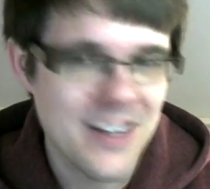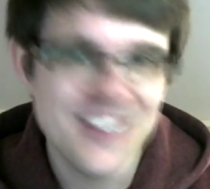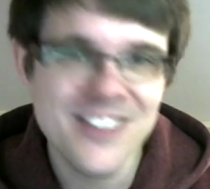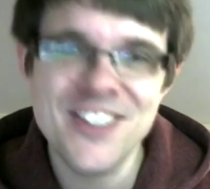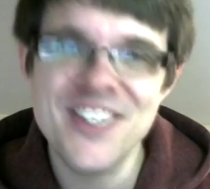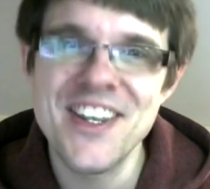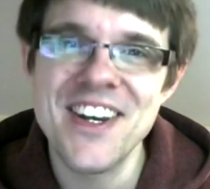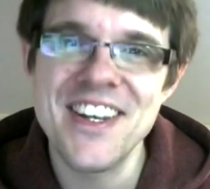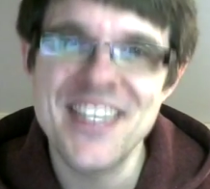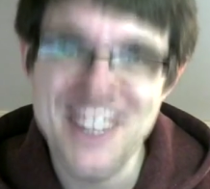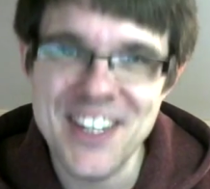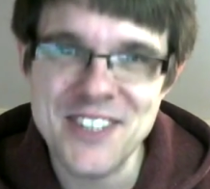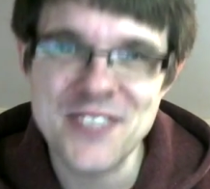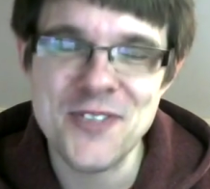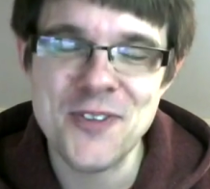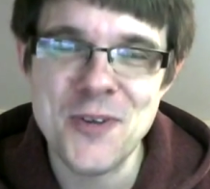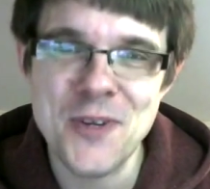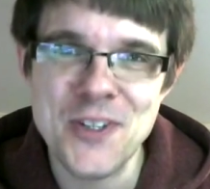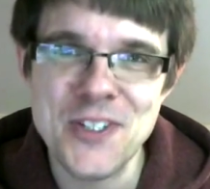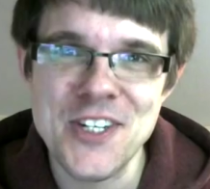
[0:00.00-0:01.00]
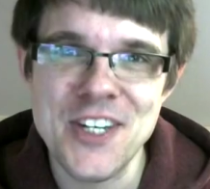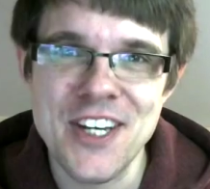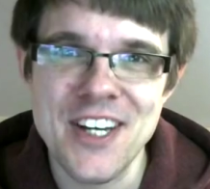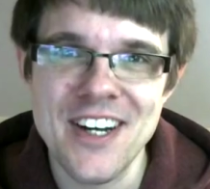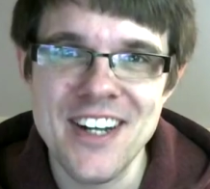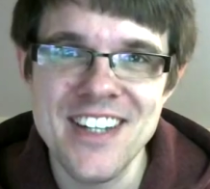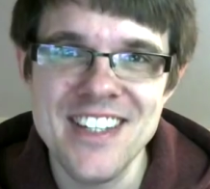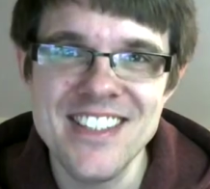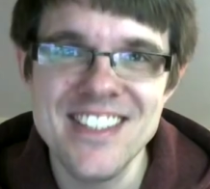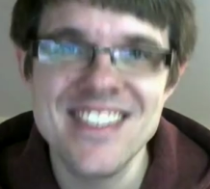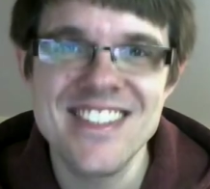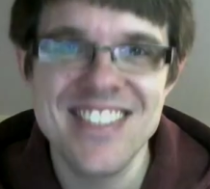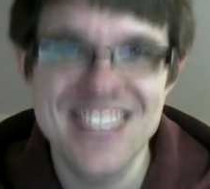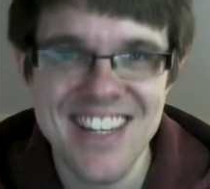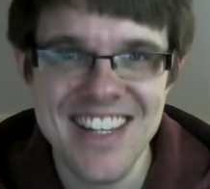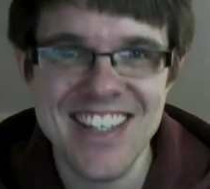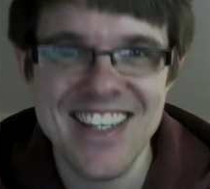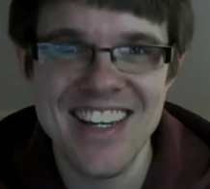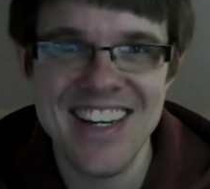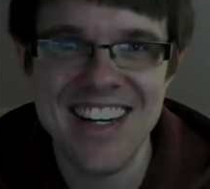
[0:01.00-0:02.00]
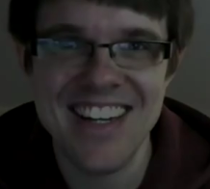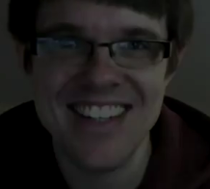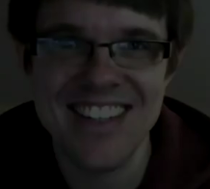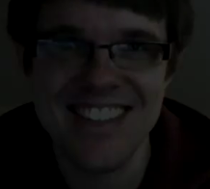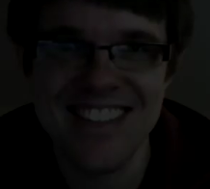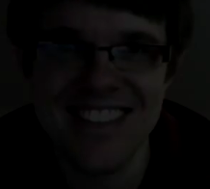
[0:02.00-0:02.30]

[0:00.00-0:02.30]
So yeah, thanks for watching, guys. Take care.